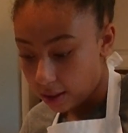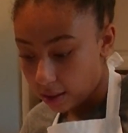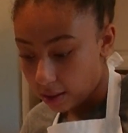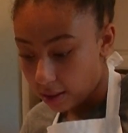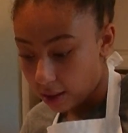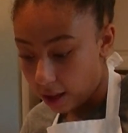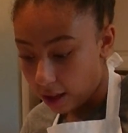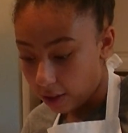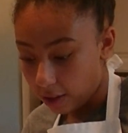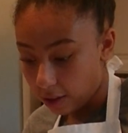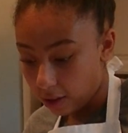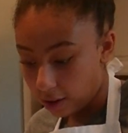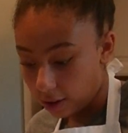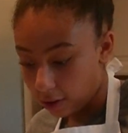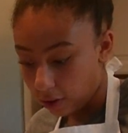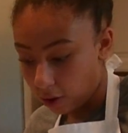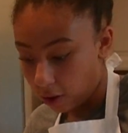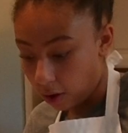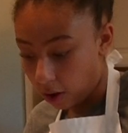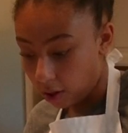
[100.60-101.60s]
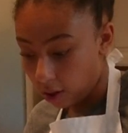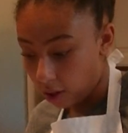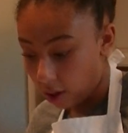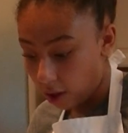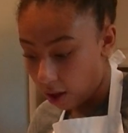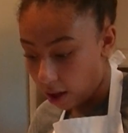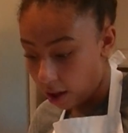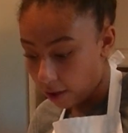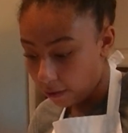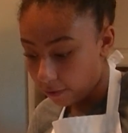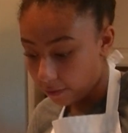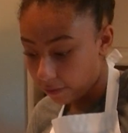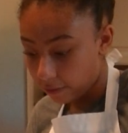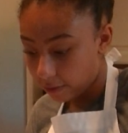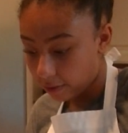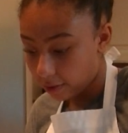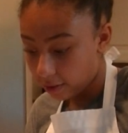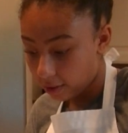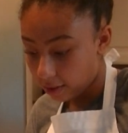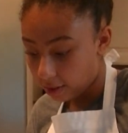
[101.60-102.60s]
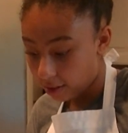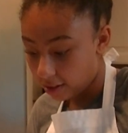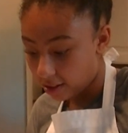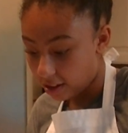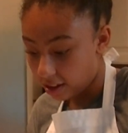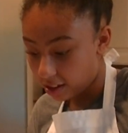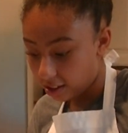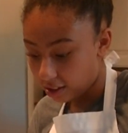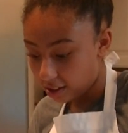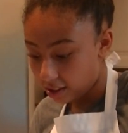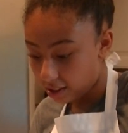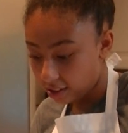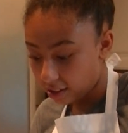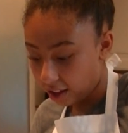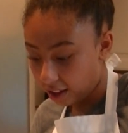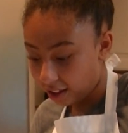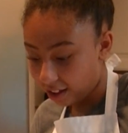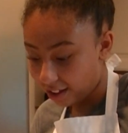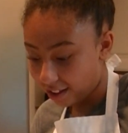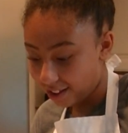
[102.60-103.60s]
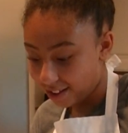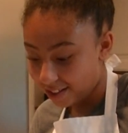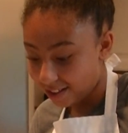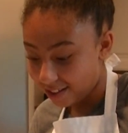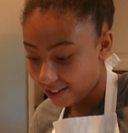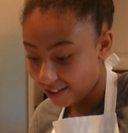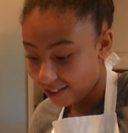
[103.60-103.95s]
Now that it's all off in just a second.